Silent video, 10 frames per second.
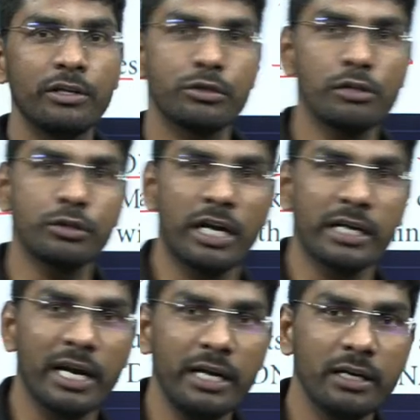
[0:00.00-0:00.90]
It's also
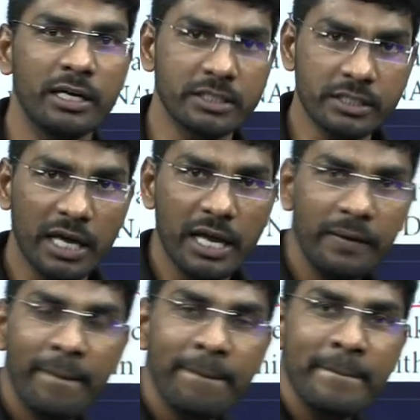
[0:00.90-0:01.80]
correct, right? Is it
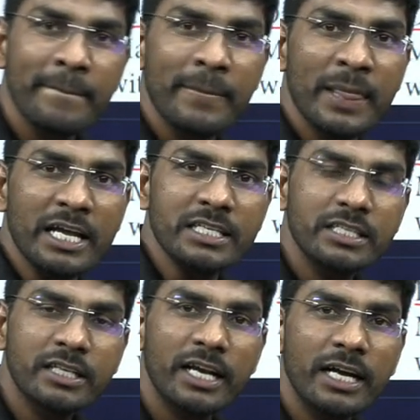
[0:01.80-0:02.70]
correct? Is
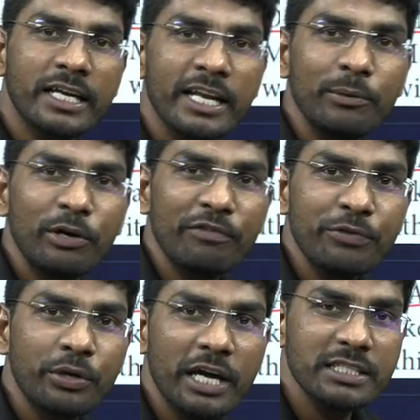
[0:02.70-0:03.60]
it correct? Can any one of
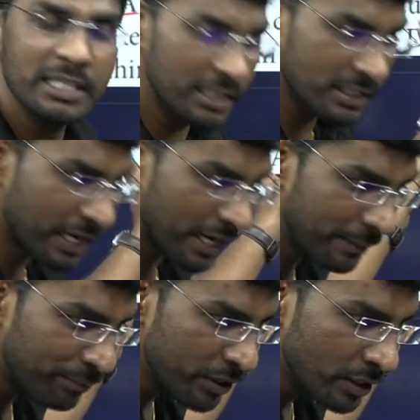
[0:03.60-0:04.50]
you guess? Is it correct?